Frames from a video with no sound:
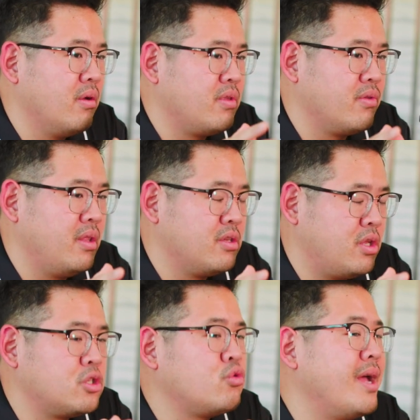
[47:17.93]
the
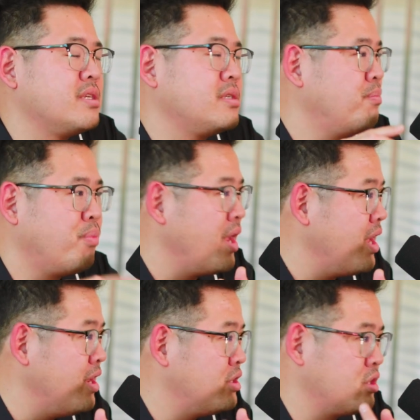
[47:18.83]
distressed
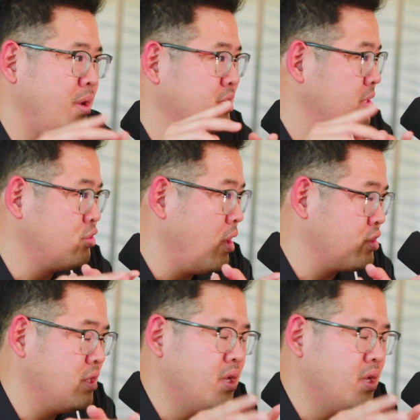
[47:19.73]
bridge, distressed construction.